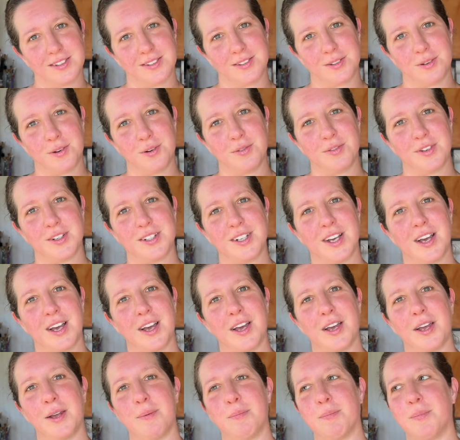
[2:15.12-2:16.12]
over
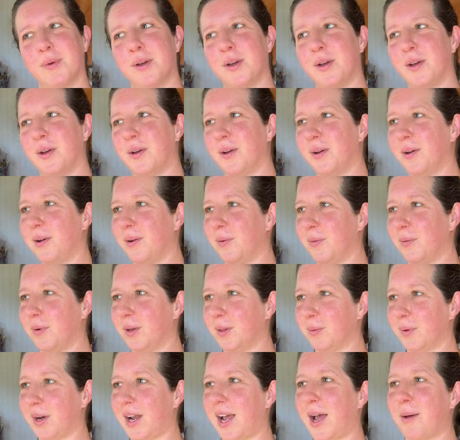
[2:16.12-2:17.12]
time with
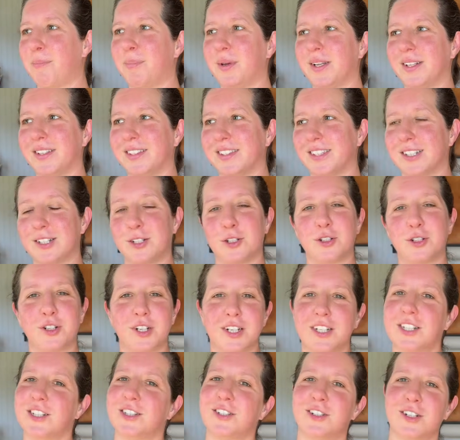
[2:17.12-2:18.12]
what happens, and
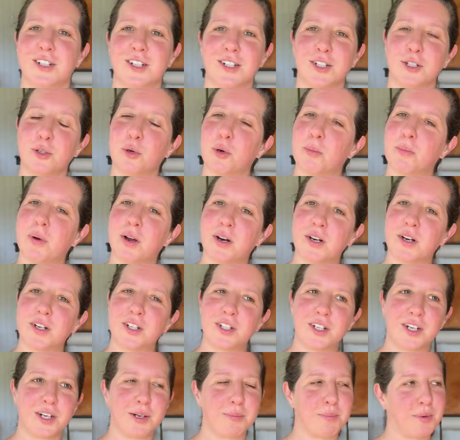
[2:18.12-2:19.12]
trees turn into a marsh
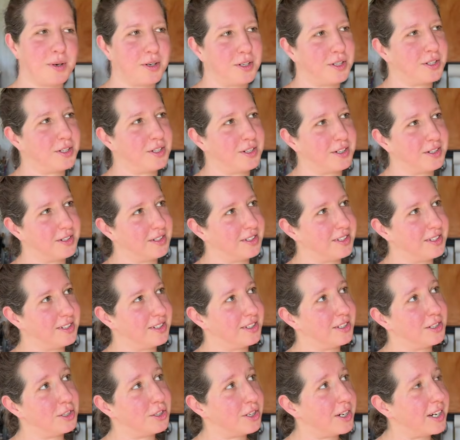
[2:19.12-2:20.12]
and a marsh turns into
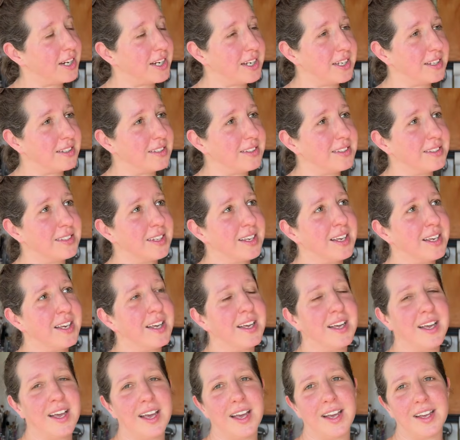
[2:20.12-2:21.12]
trees,
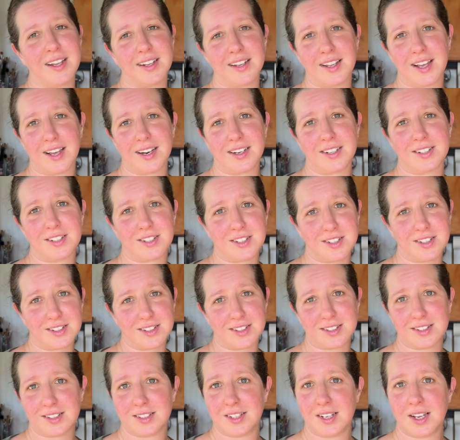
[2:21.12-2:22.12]
and that is
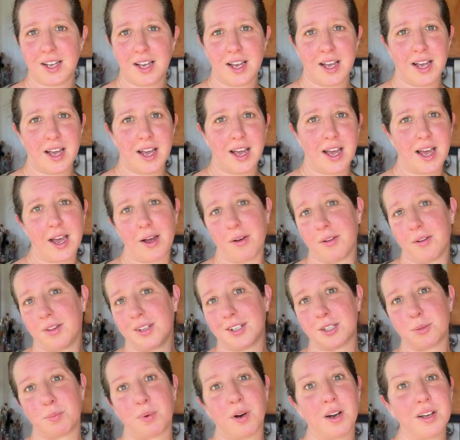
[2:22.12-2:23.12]
just how
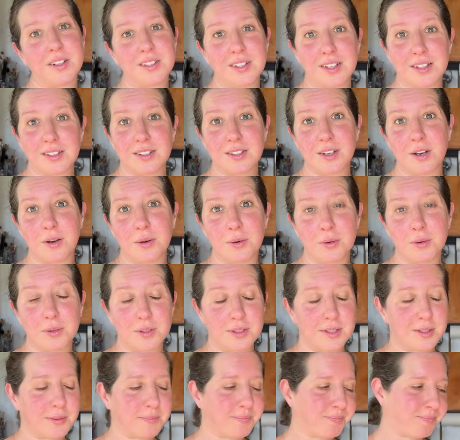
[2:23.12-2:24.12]
this process
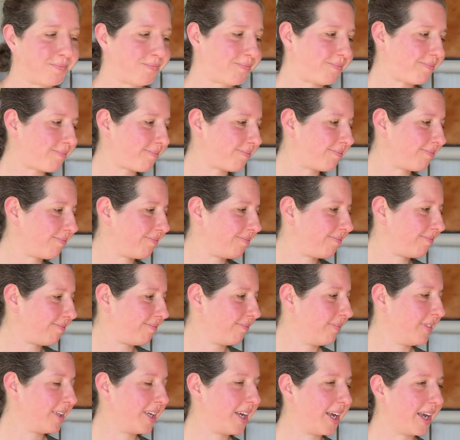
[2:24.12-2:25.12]
goes.
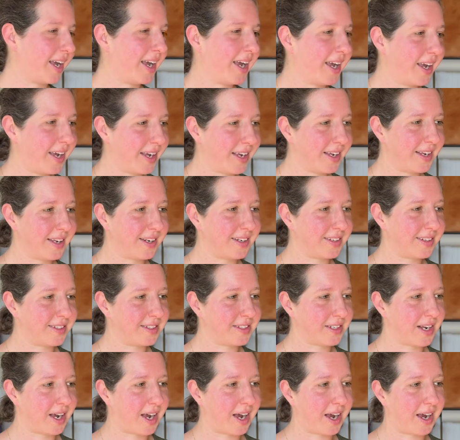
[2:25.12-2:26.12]
And
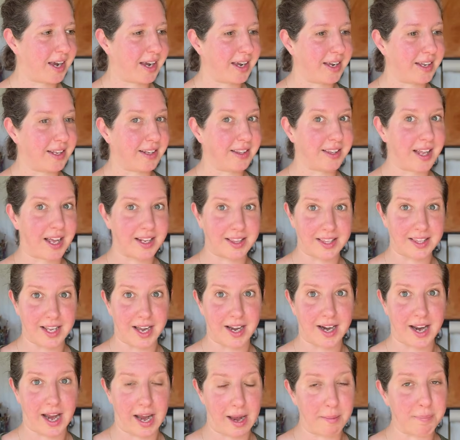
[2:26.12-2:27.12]
I let that
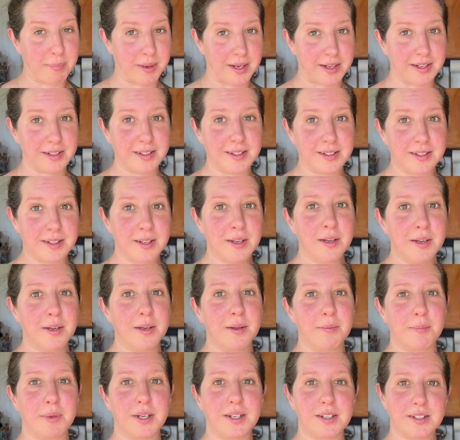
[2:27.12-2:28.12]
happen
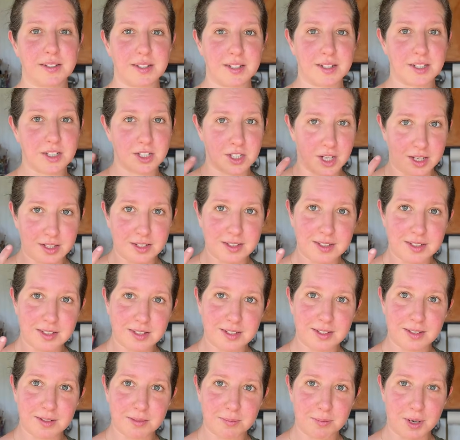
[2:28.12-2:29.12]
because it shuts
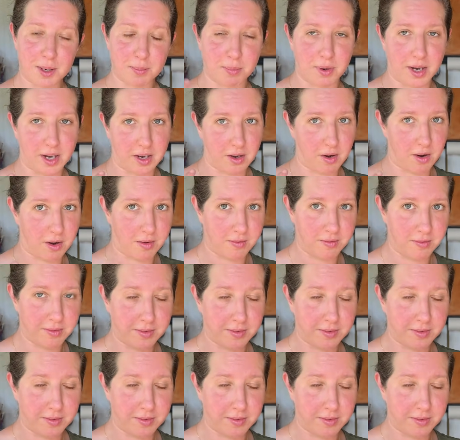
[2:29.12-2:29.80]
my brain off.